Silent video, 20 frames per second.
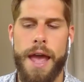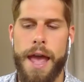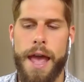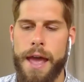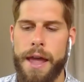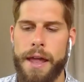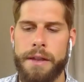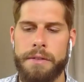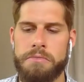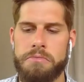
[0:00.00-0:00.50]

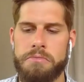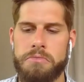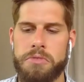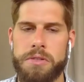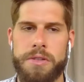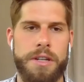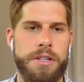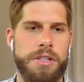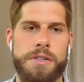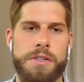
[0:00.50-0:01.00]
and
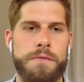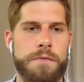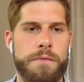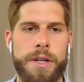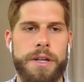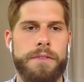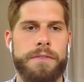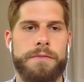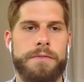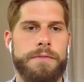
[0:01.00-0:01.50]
they're just
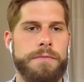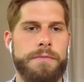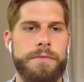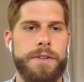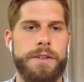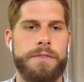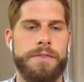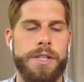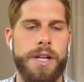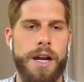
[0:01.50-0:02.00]
free of
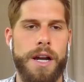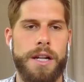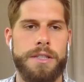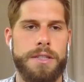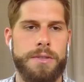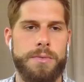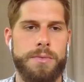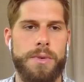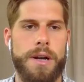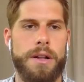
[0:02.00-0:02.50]
free of
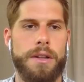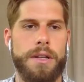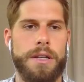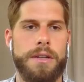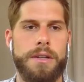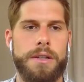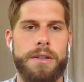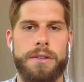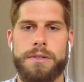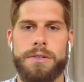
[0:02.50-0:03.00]
charge as well.
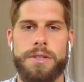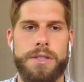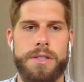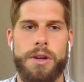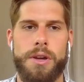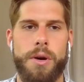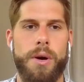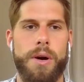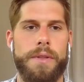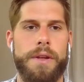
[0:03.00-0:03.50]
Like, you can
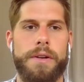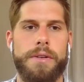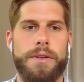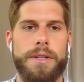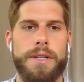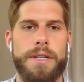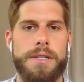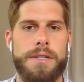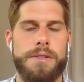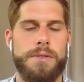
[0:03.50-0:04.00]
just go on there
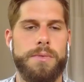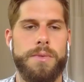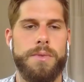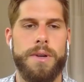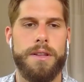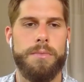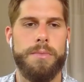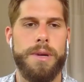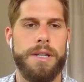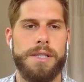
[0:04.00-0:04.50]
and listen to
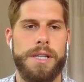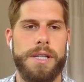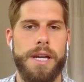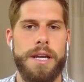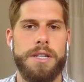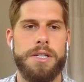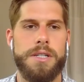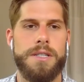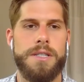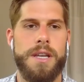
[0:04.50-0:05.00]
one of the
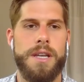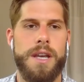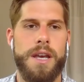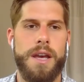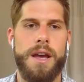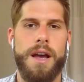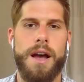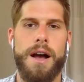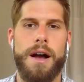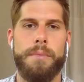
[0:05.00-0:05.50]
meditations.
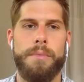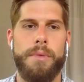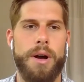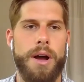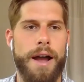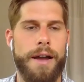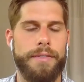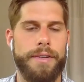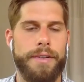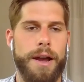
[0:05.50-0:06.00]
Um,
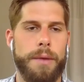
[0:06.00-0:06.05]
I have